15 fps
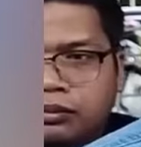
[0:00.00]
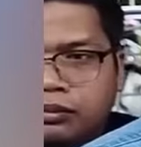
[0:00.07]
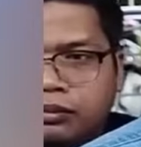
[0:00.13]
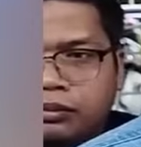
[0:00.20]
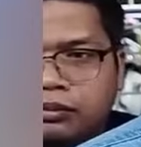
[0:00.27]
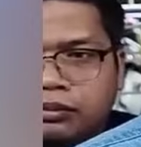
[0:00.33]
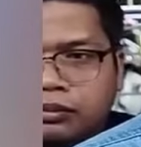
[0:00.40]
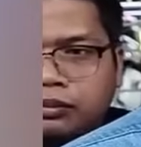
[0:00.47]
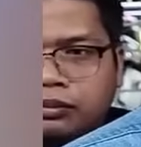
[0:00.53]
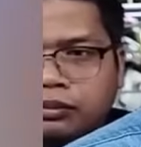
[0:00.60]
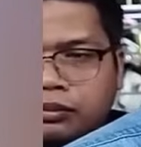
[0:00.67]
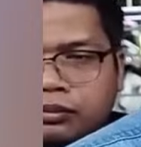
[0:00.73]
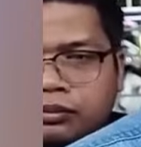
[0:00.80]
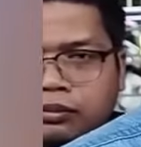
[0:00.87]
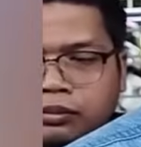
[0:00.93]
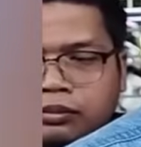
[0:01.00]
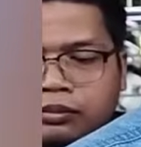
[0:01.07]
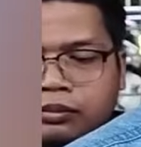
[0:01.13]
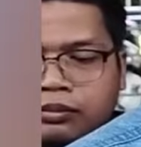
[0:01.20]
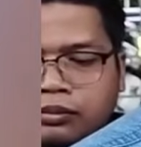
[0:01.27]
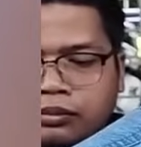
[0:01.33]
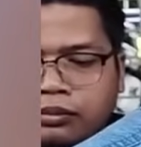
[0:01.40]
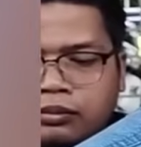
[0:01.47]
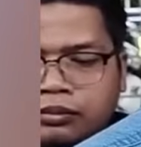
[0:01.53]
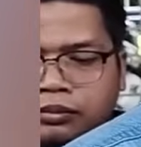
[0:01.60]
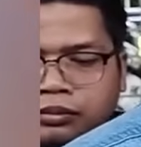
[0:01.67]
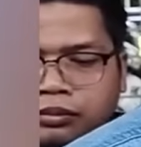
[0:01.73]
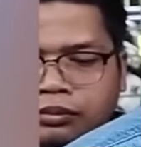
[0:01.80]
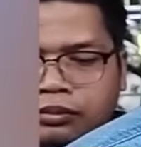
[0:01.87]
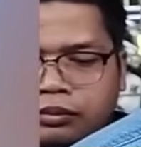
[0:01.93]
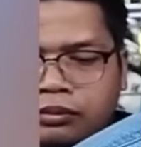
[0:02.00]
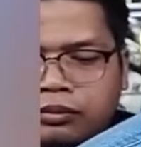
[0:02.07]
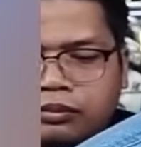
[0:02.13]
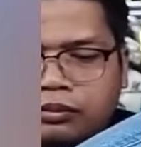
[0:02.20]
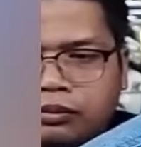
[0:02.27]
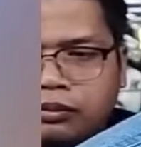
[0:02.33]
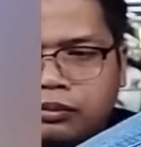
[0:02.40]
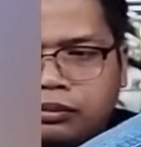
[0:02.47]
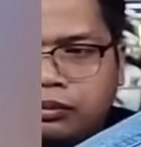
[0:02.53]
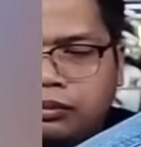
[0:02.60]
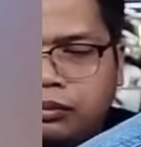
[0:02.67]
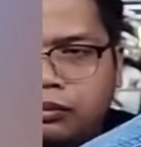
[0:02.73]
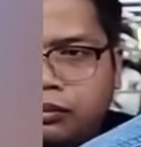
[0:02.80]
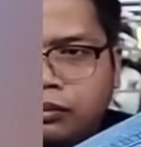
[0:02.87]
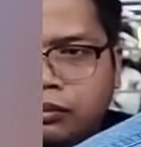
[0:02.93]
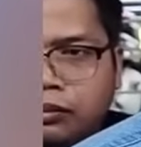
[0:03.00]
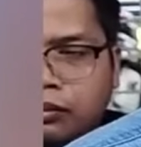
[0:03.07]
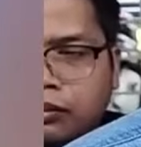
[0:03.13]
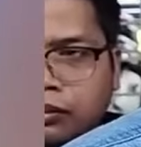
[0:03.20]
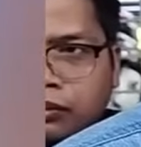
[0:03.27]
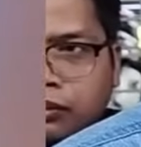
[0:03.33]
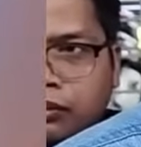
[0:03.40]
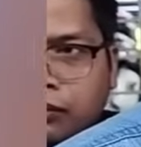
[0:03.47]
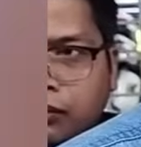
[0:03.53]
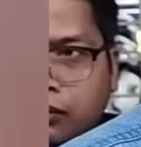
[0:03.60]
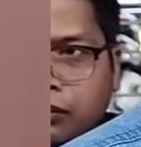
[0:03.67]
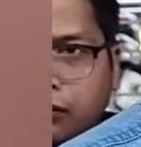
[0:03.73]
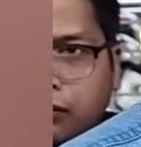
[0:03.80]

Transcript: (silent)